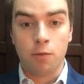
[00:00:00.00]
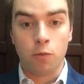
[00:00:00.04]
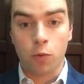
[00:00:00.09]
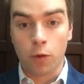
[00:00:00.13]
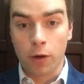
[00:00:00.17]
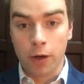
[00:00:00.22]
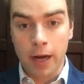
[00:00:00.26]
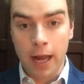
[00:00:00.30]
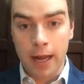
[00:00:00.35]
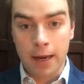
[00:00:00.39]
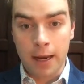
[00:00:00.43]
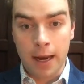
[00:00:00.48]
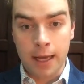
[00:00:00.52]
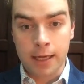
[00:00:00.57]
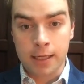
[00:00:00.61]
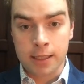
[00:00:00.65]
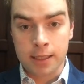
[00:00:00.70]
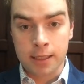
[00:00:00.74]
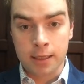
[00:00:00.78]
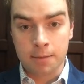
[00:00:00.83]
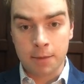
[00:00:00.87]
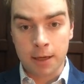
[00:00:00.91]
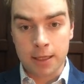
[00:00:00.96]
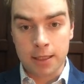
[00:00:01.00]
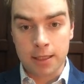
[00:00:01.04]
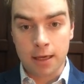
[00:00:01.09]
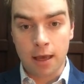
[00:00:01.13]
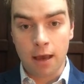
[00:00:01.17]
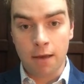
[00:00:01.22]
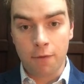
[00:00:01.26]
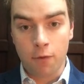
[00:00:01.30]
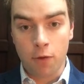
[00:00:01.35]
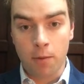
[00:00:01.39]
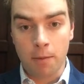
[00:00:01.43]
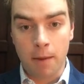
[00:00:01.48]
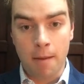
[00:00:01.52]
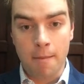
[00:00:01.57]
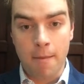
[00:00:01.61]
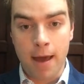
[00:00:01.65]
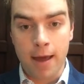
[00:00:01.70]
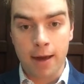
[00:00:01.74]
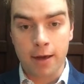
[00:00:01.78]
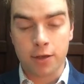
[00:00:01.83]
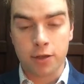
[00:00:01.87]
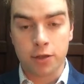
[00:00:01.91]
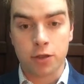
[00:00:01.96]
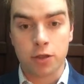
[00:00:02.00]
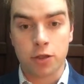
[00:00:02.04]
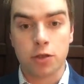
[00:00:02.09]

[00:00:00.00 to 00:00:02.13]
weren't nice to myself or my manager,